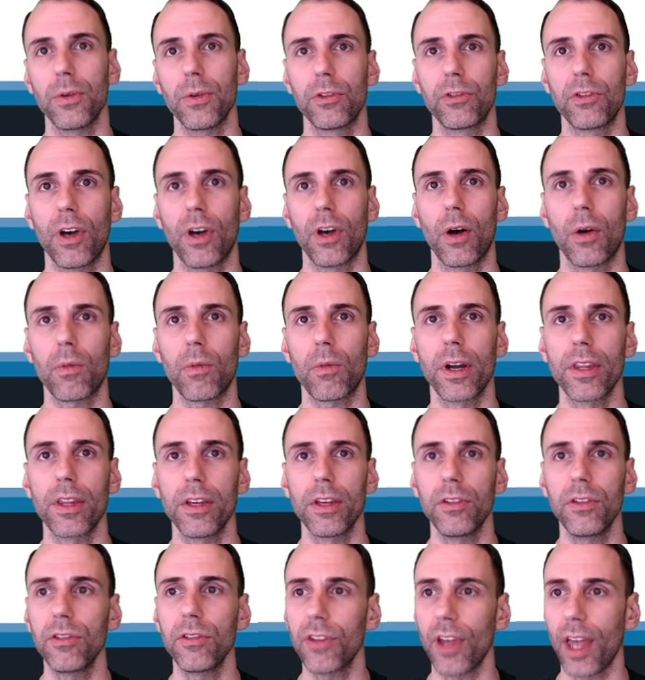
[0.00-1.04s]
So I'll run
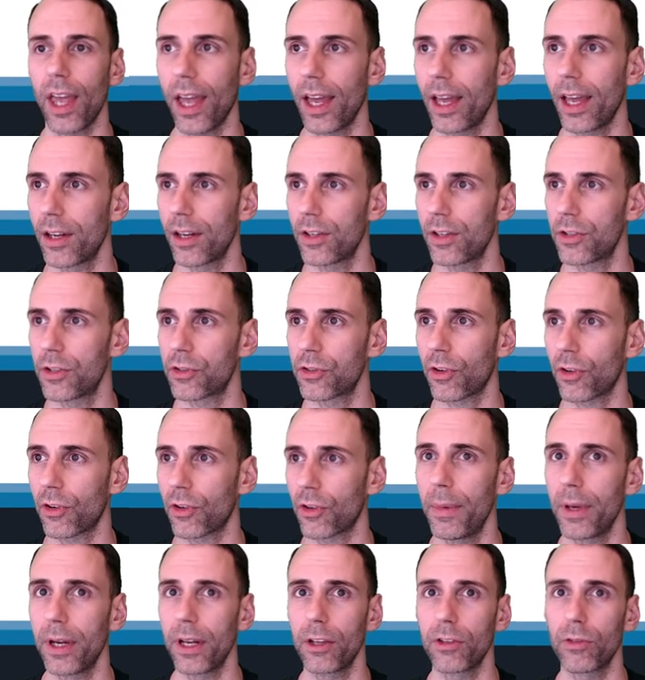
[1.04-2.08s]
this and
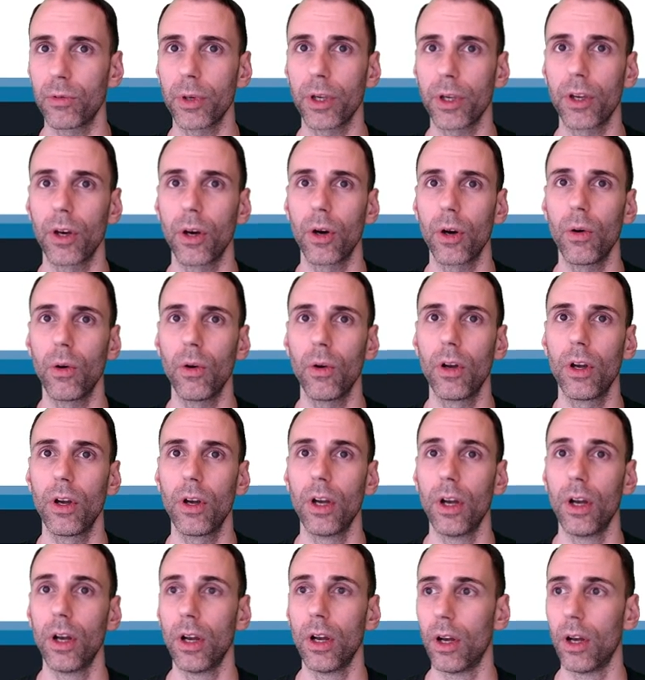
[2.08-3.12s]
describe it as we go.
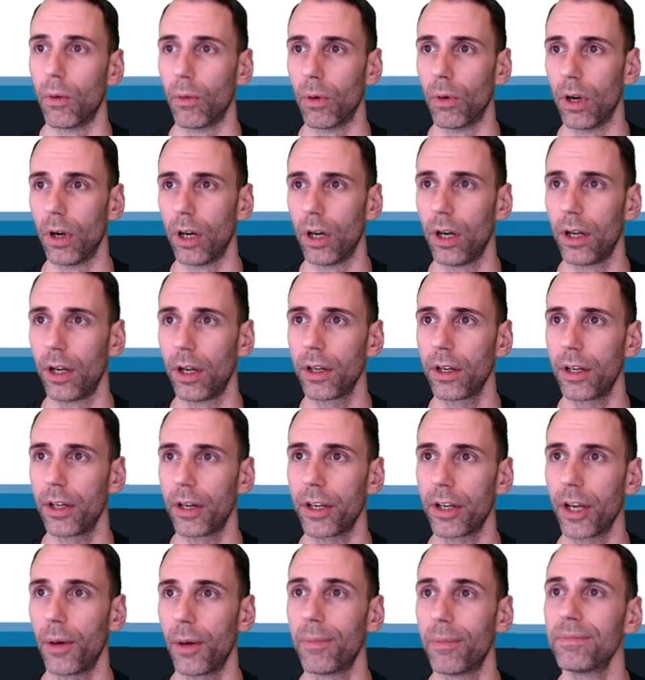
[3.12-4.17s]
Run, there you
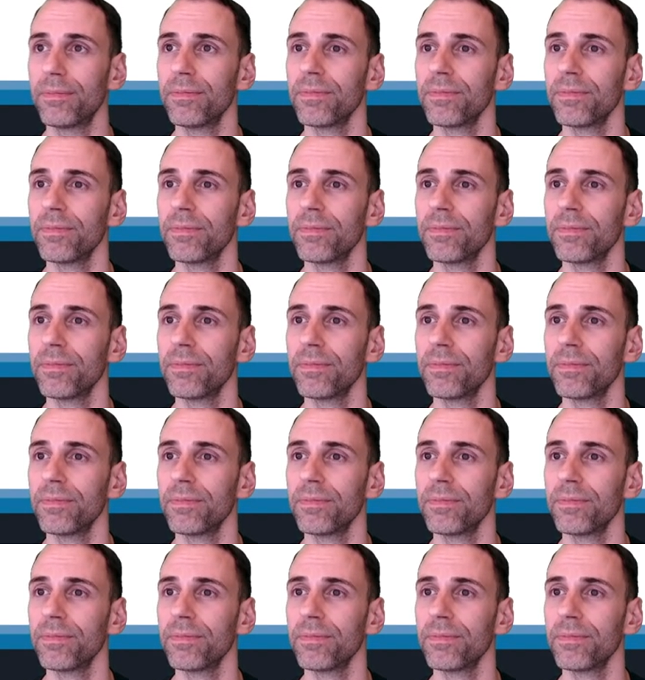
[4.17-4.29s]
go.